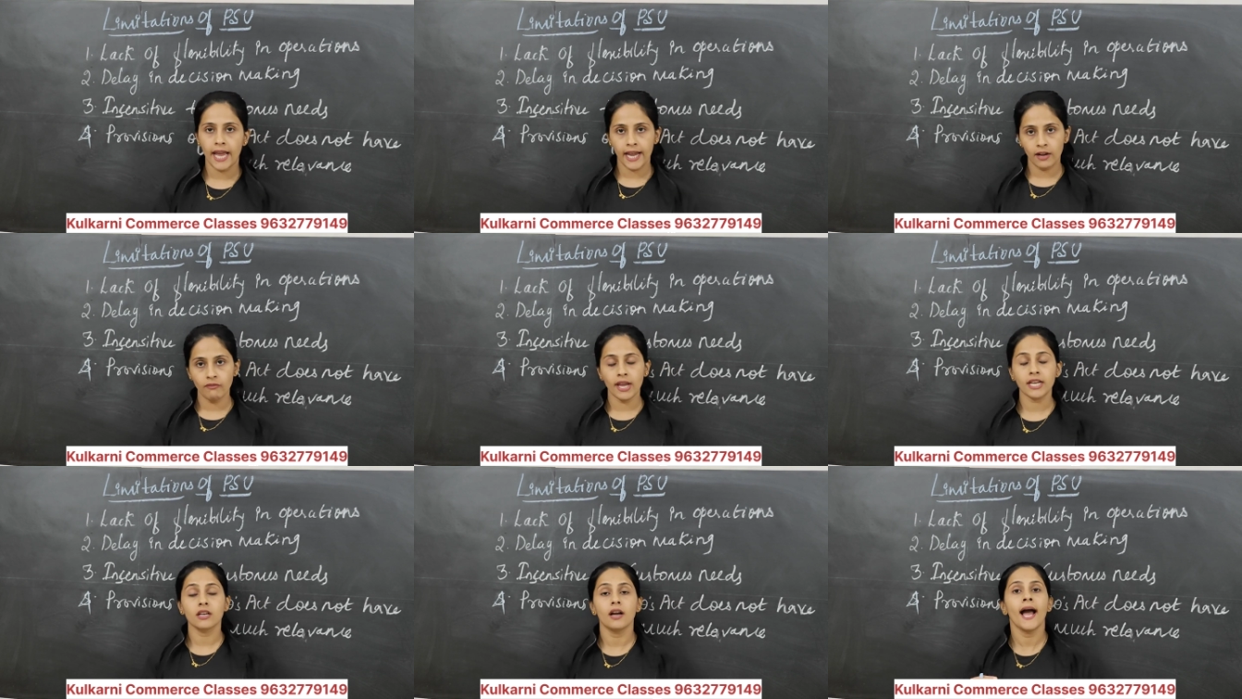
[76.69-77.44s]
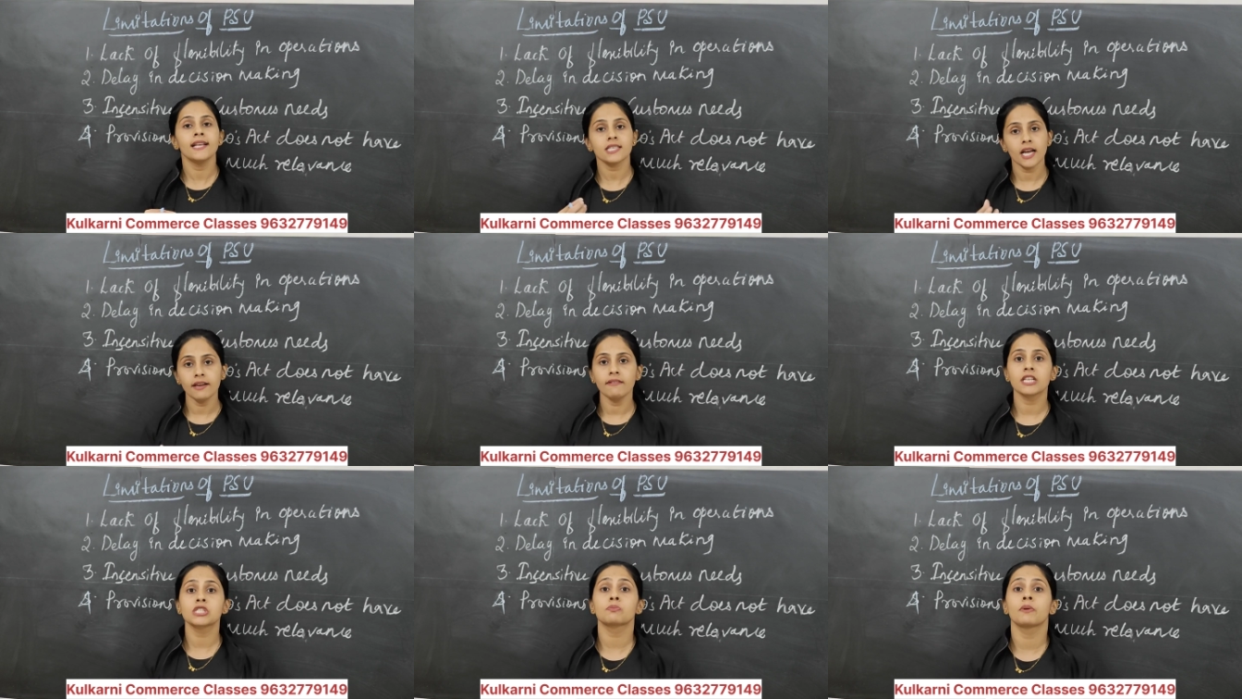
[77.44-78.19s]
As I have
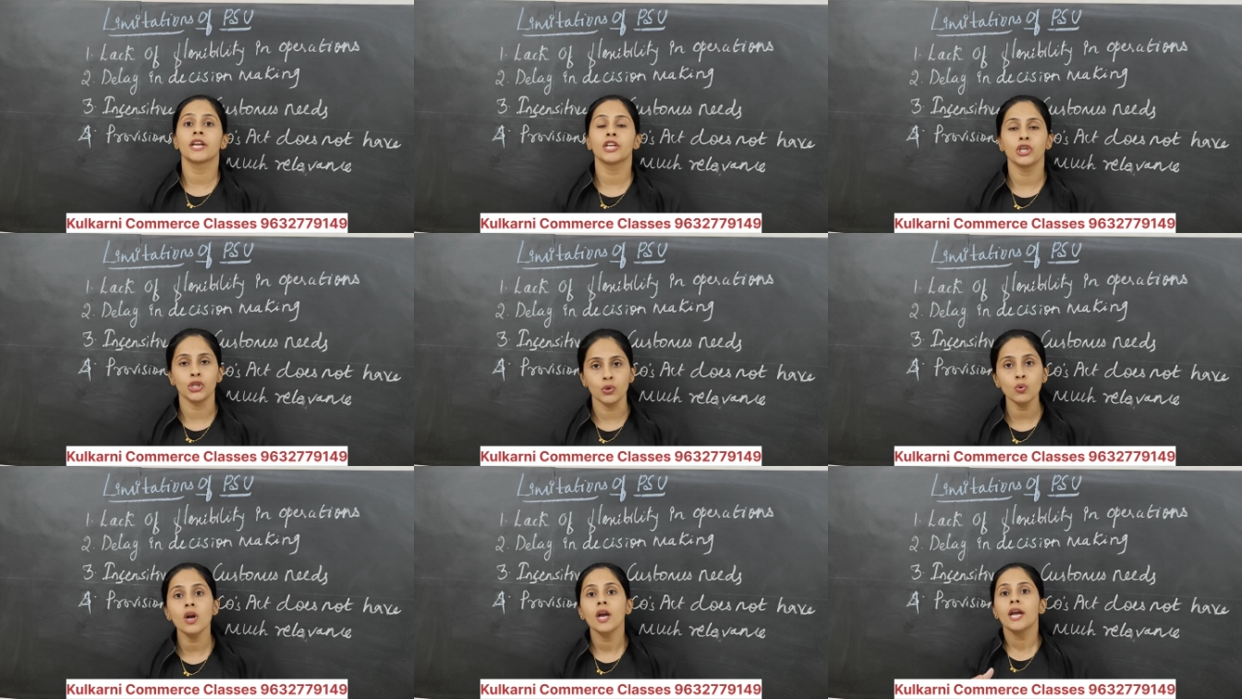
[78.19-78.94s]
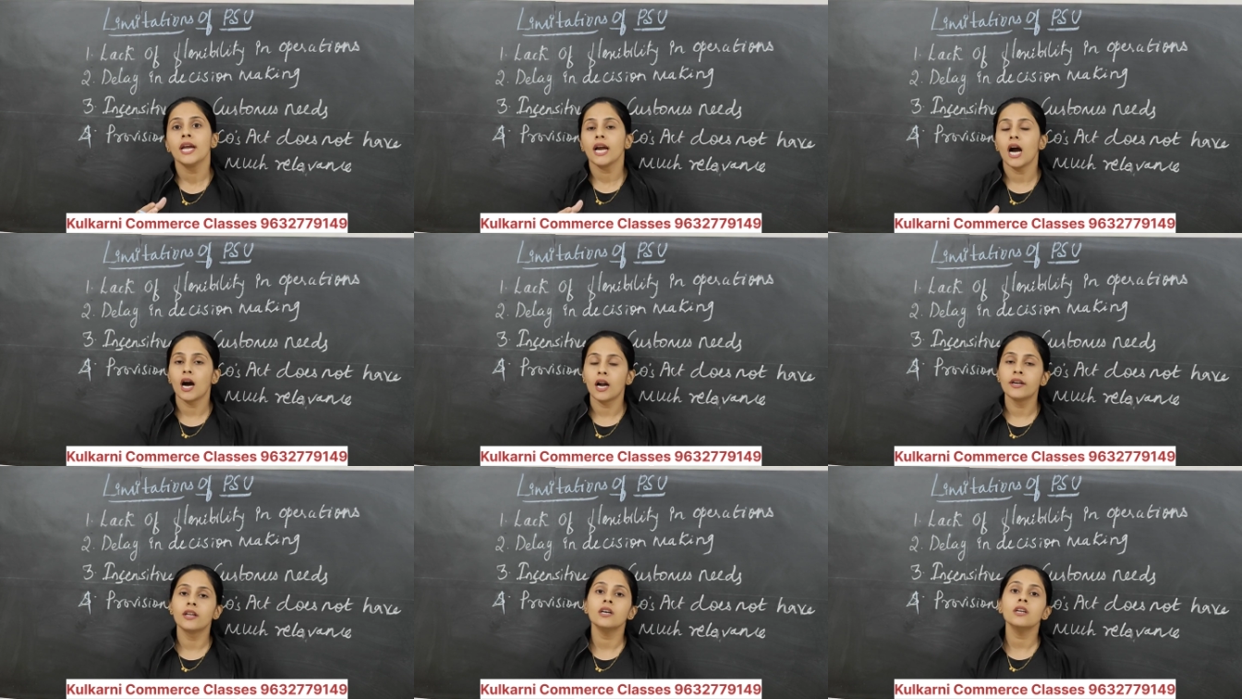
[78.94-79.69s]
explained you
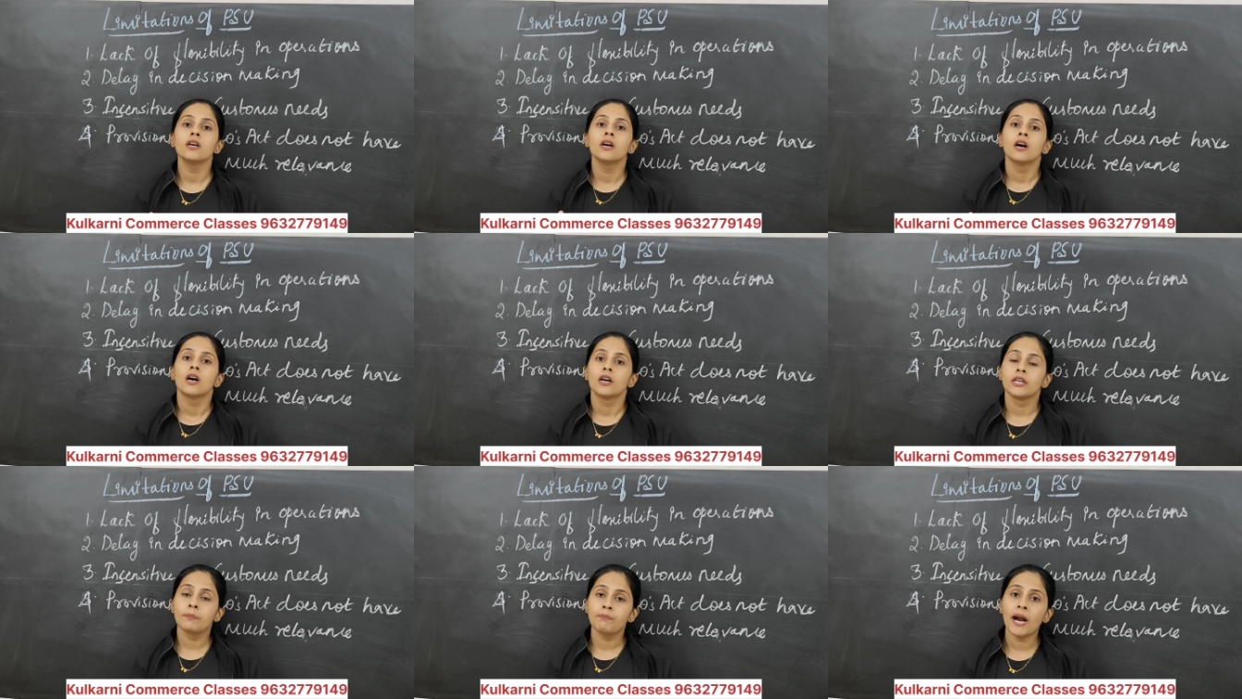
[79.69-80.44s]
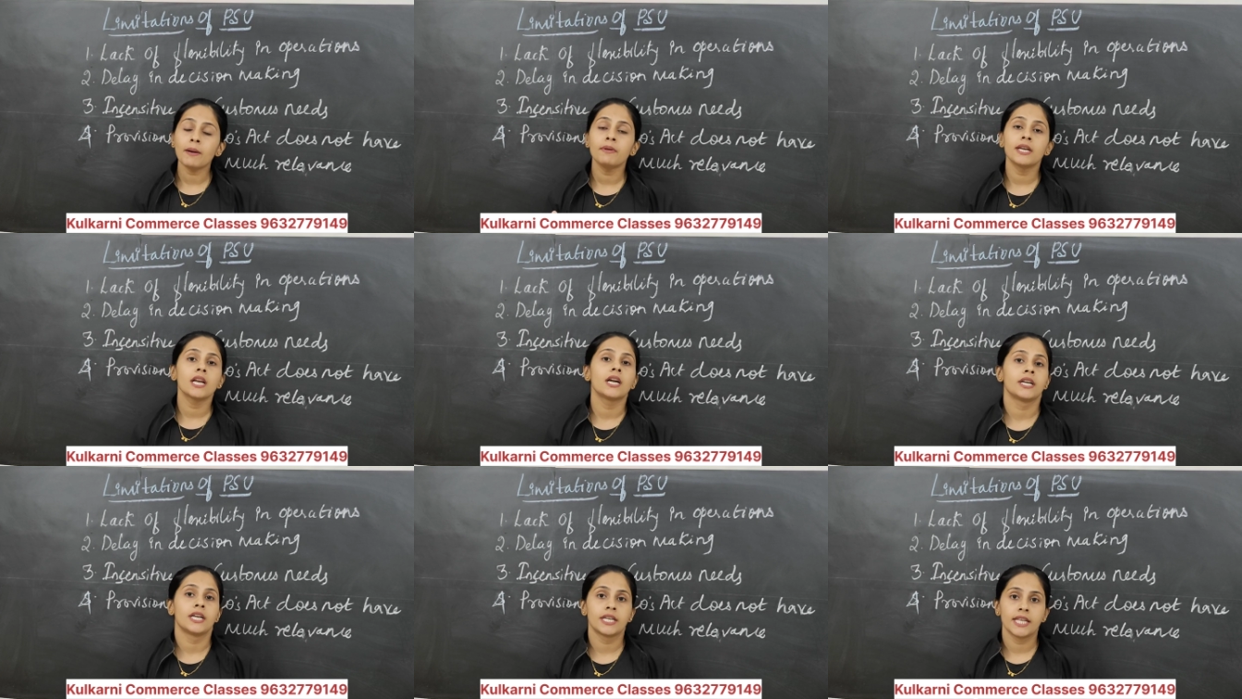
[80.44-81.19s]
under departmental
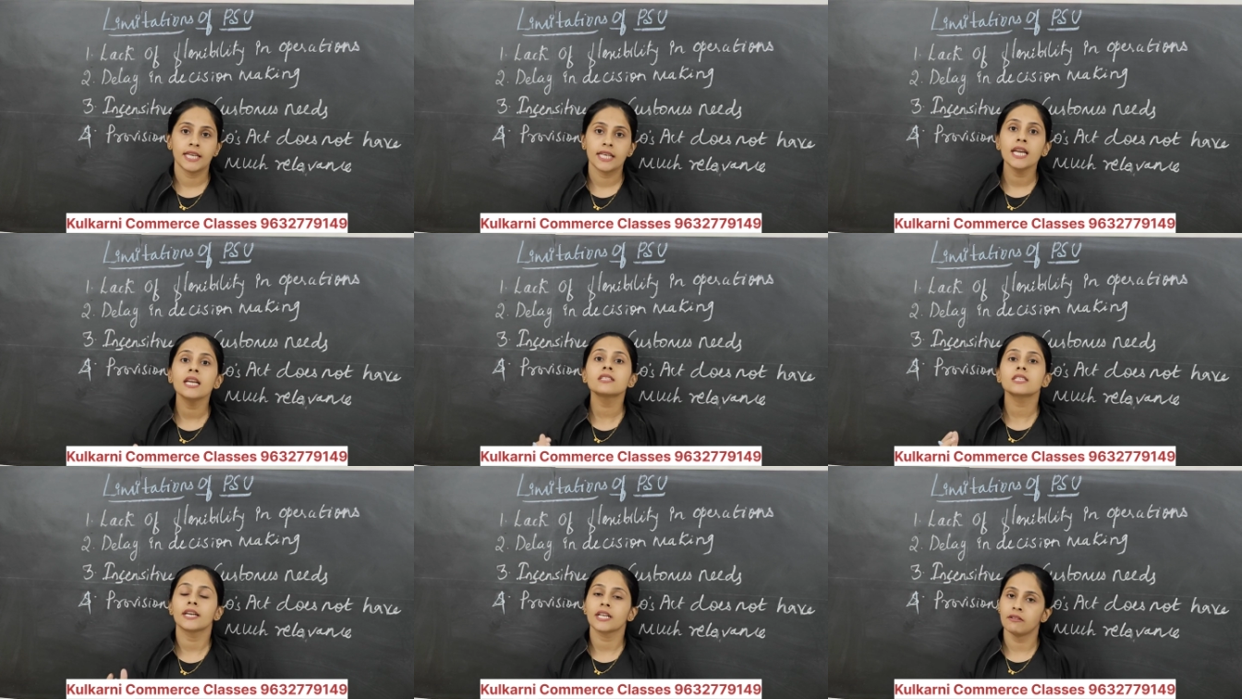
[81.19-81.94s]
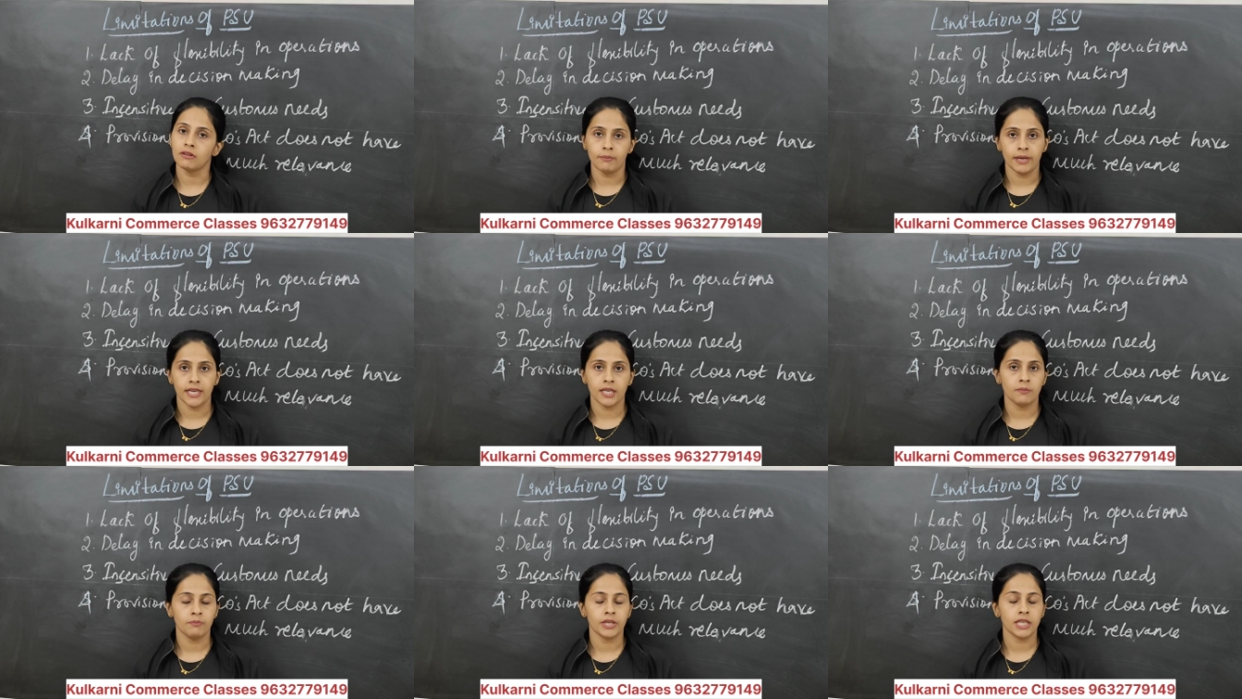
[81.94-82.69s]
undertakings and government
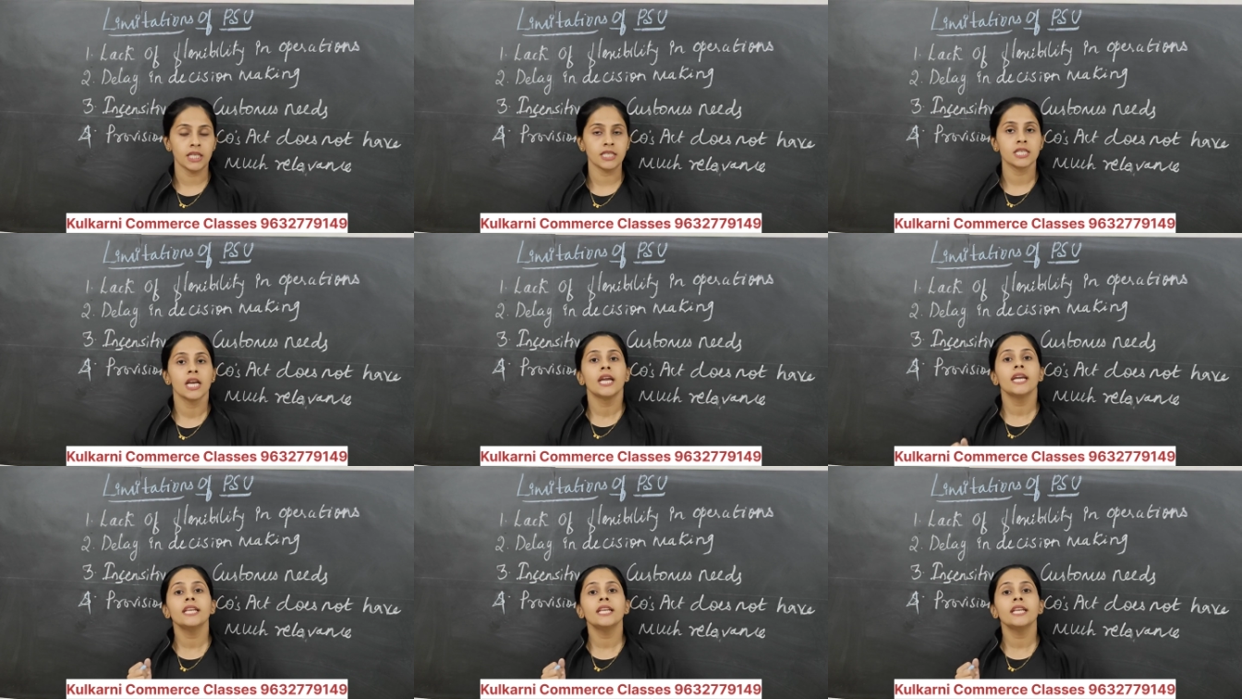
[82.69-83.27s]
companies.